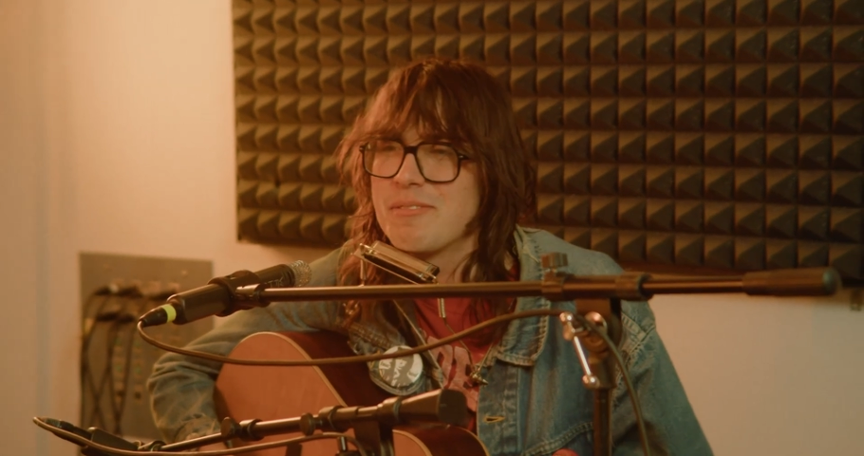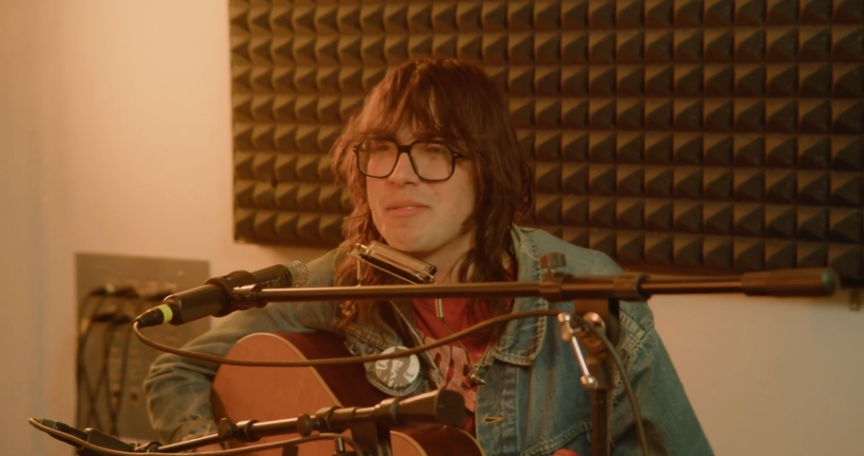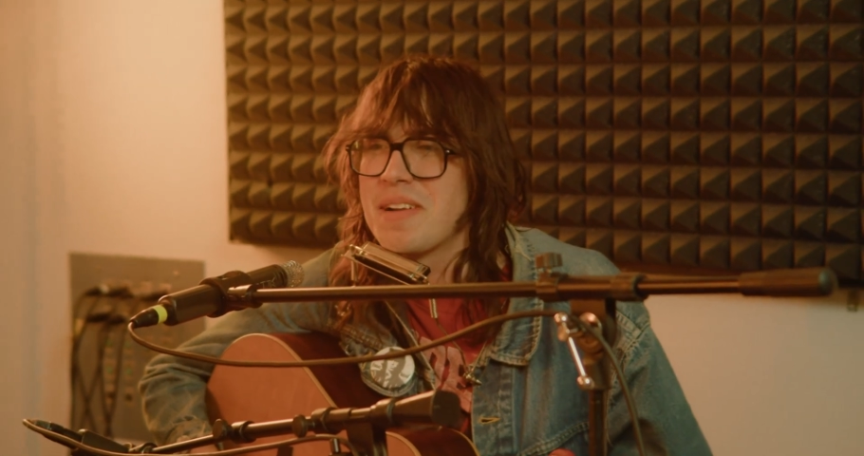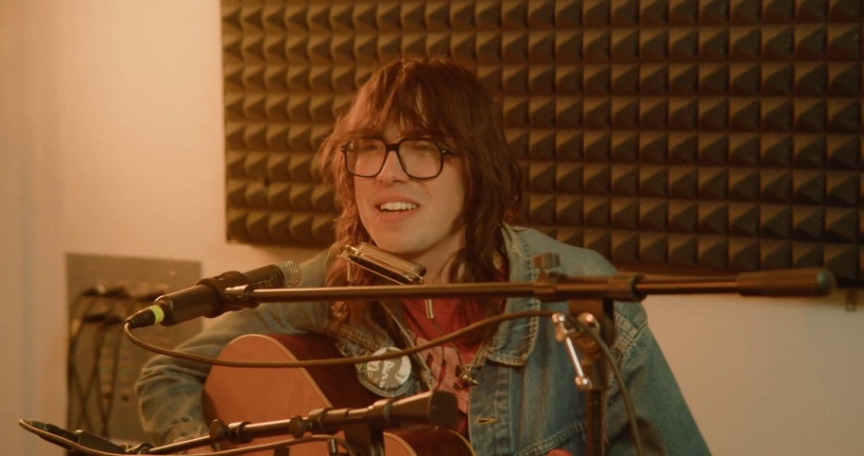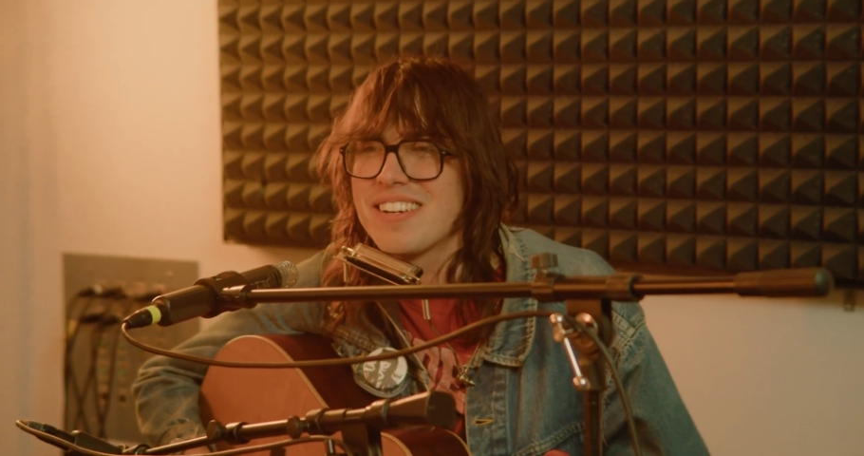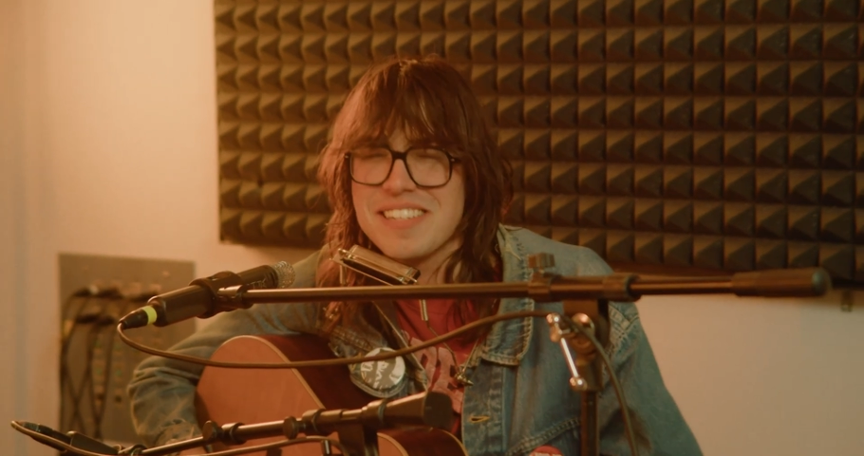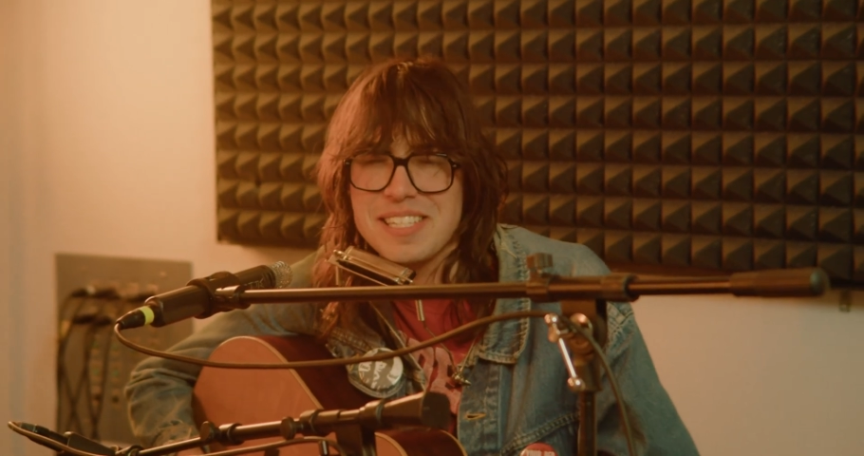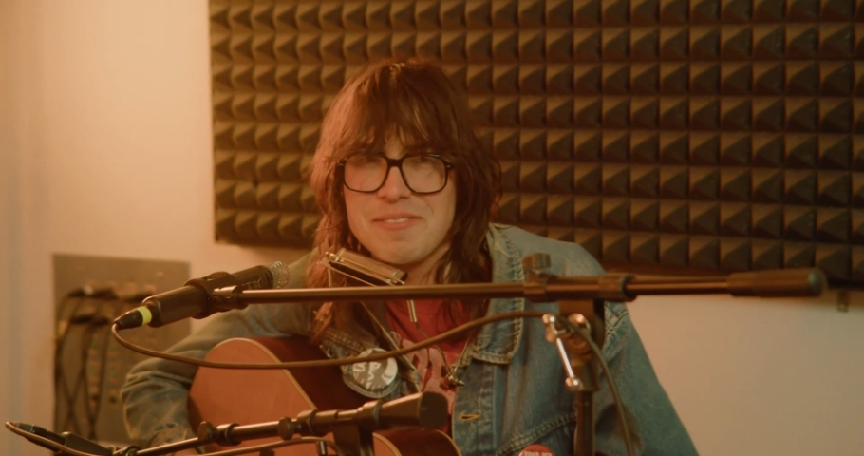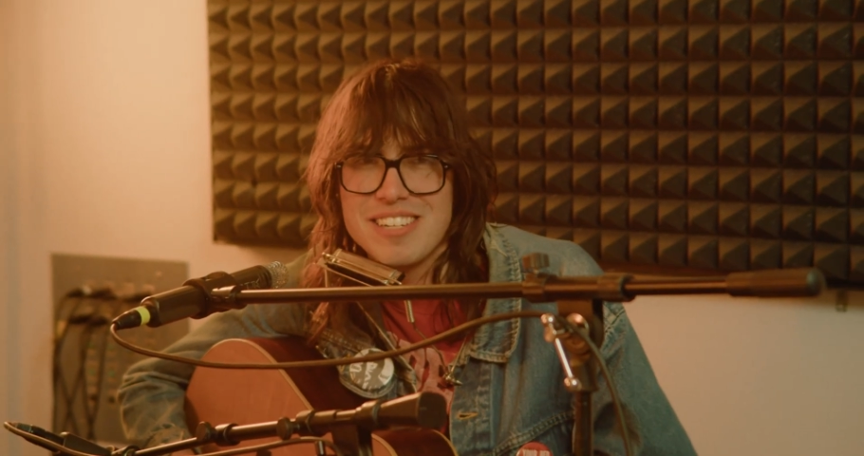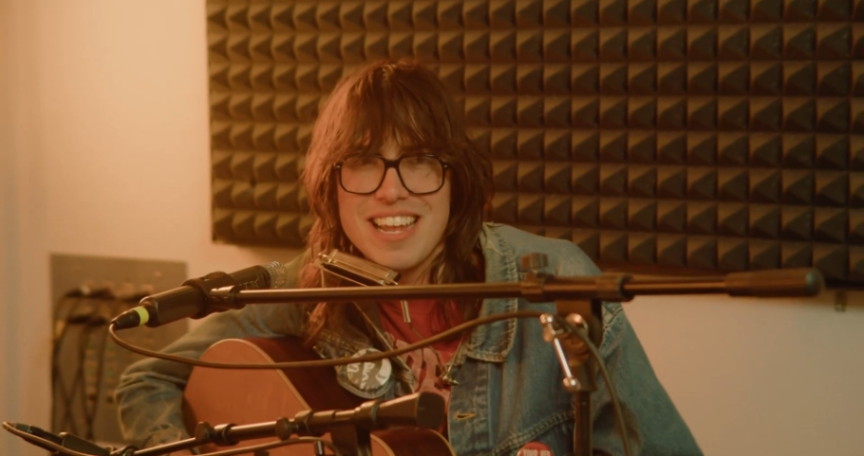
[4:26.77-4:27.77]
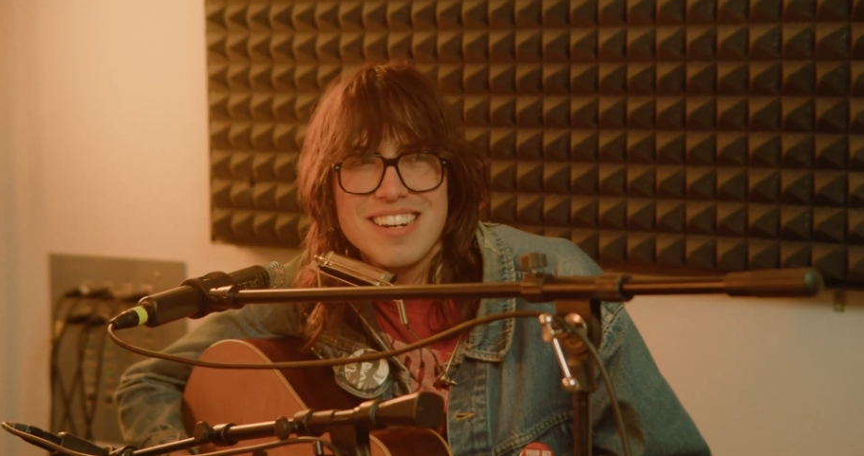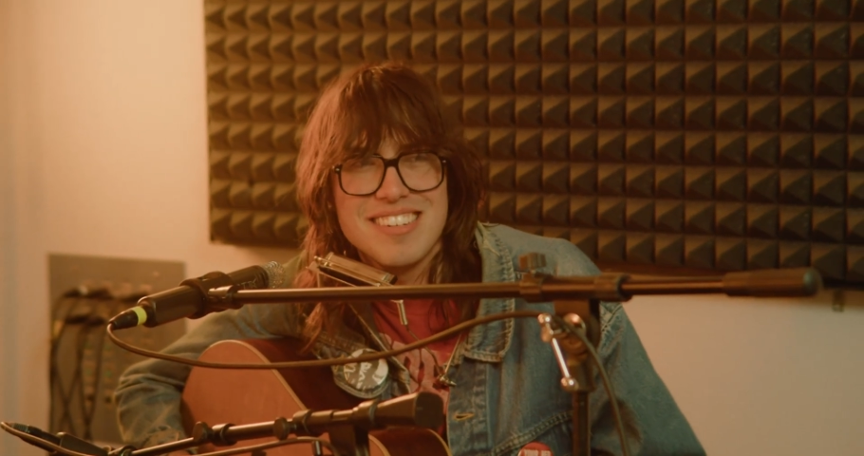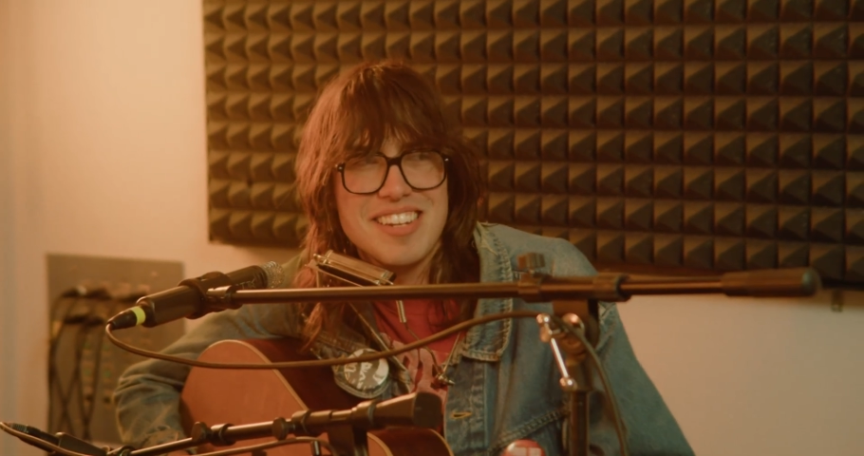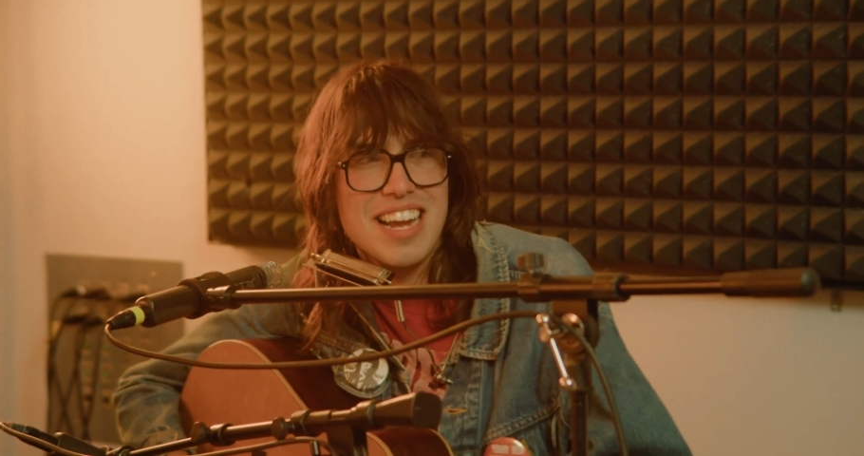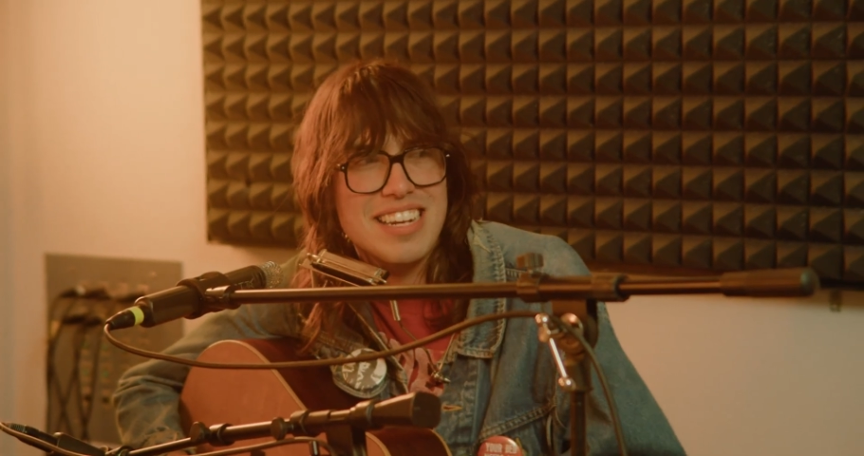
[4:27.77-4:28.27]
It reminded us of
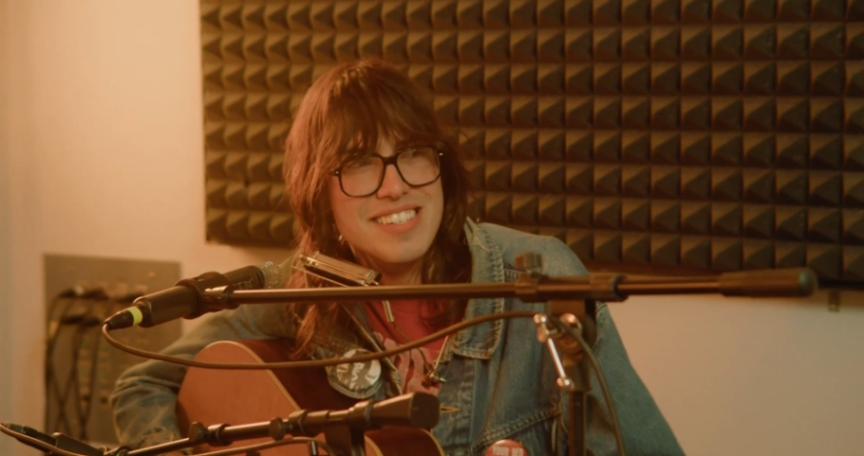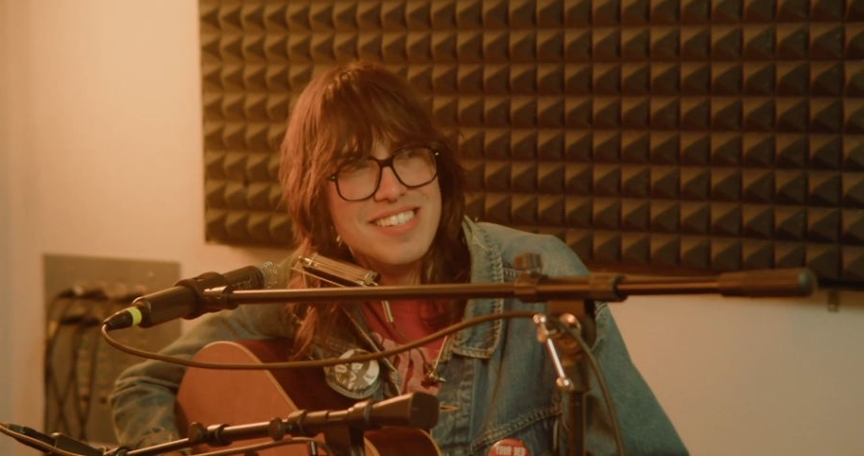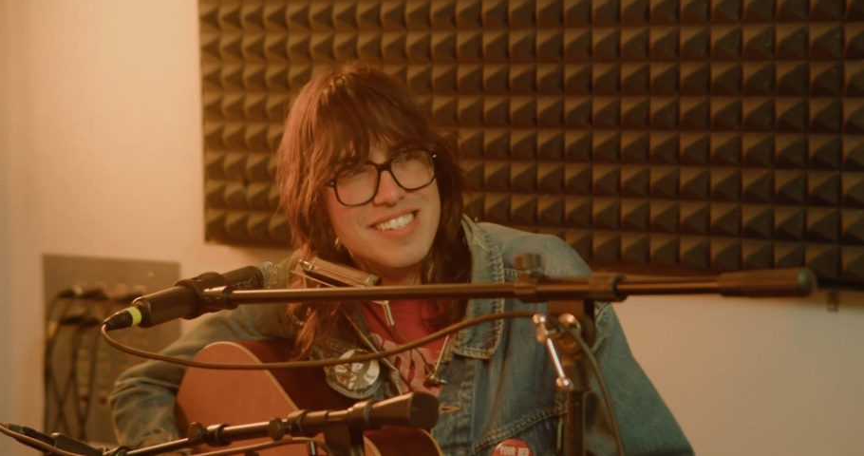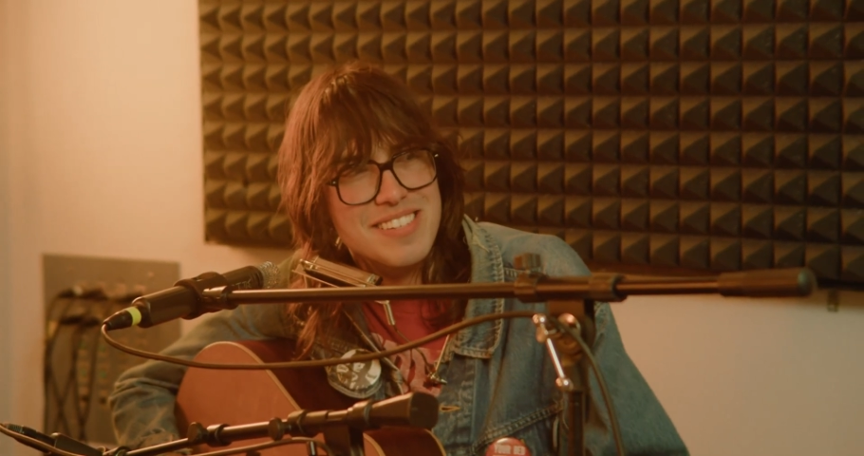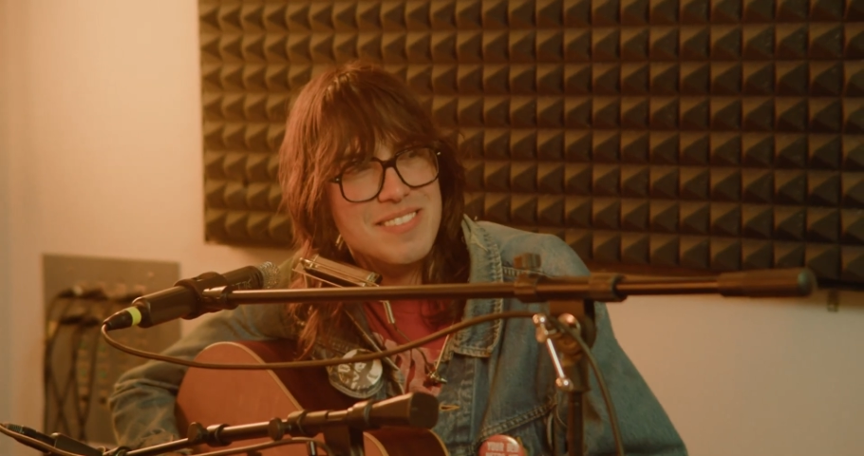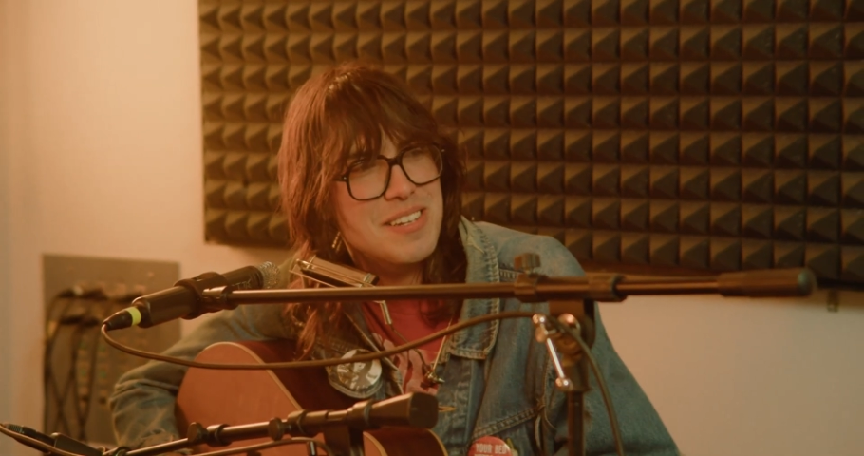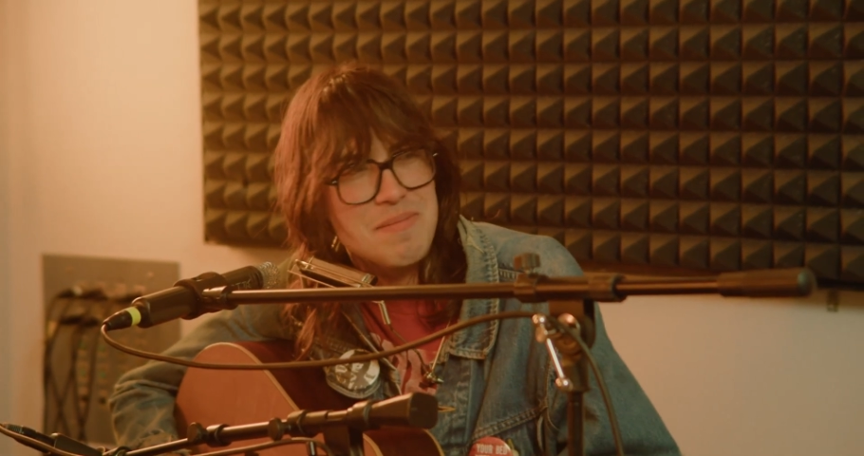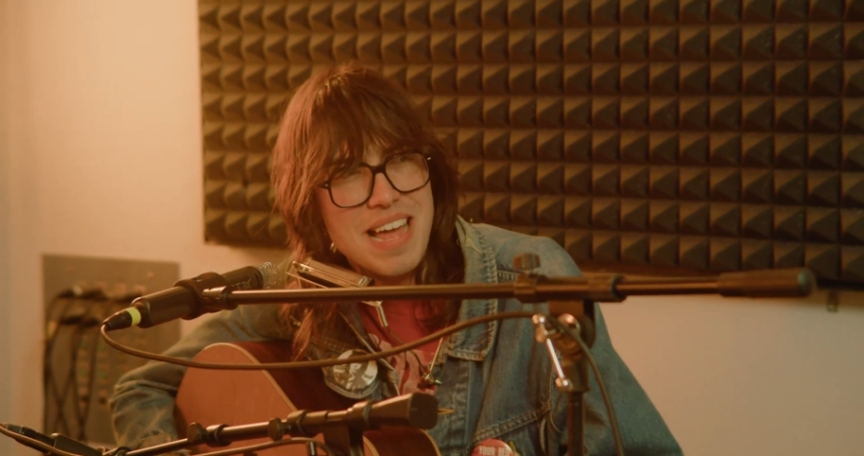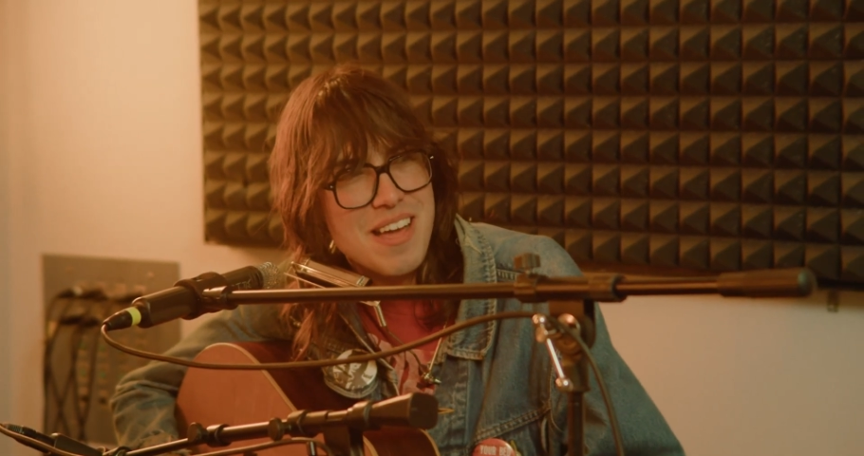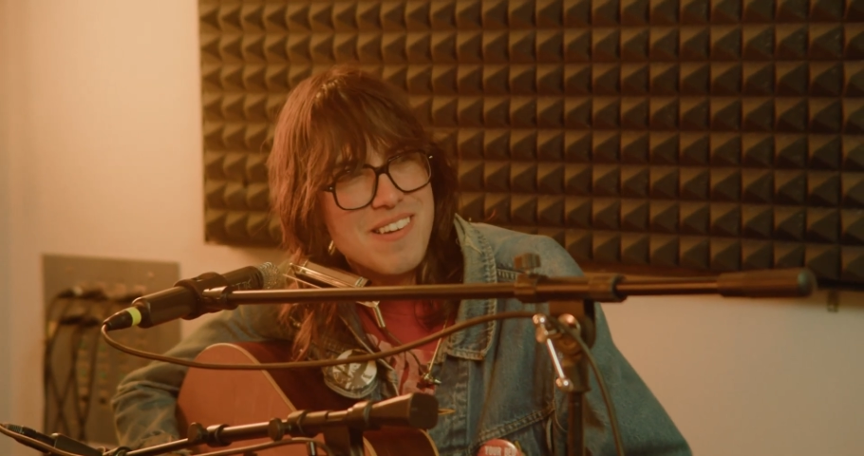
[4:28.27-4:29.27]
Denton, Texas somehow.